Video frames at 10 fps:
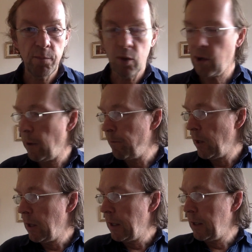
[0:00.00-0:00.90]
Book.
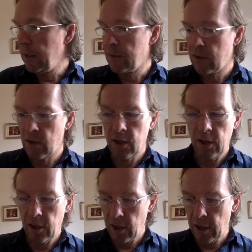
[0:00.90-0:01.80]
It's the
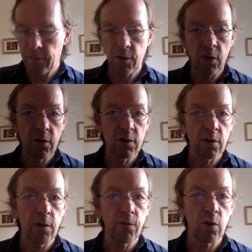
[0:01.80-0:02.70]

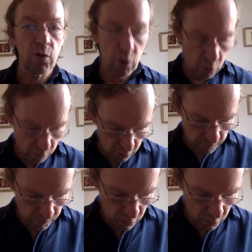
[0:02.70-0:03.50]
11th of October,